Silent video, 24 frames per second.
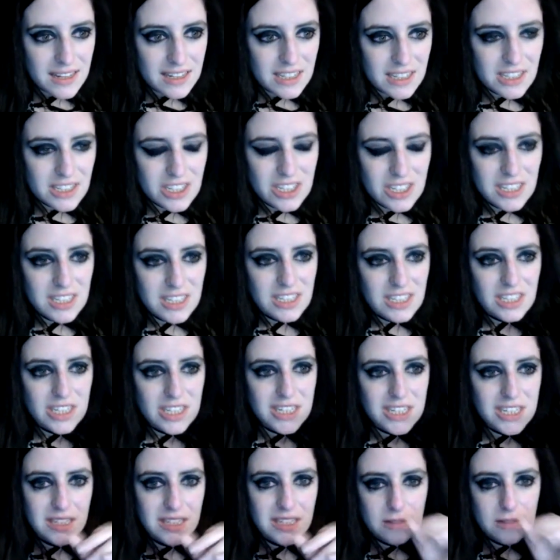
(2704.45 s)

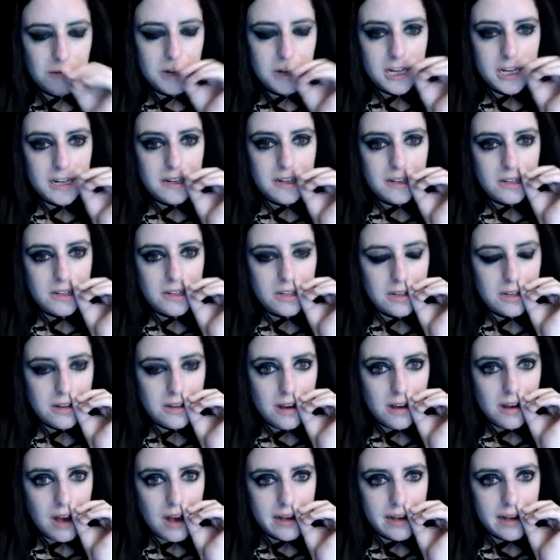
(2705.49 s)
she's the one
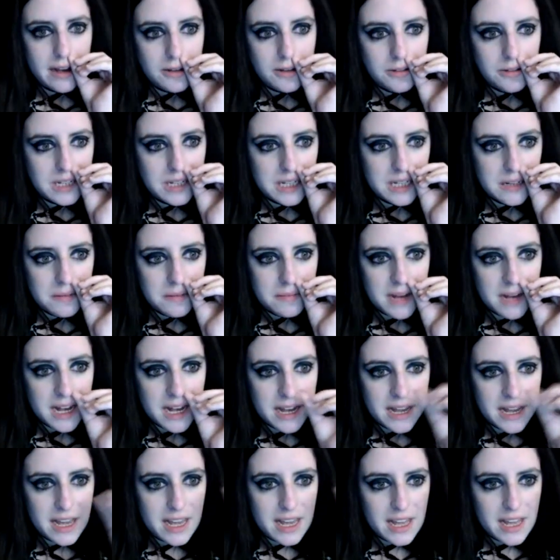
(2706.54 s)
who did
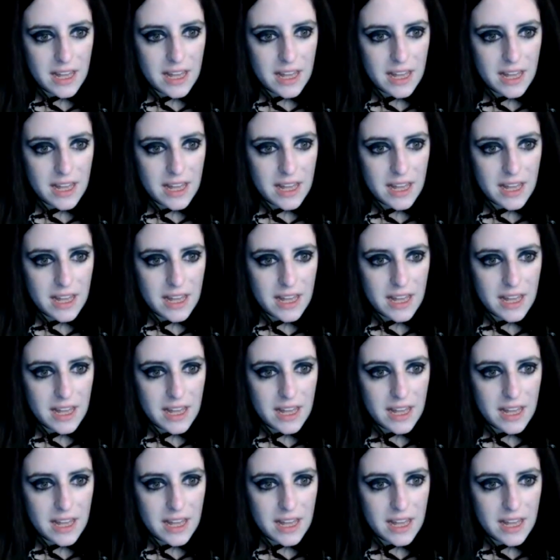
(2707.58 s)
my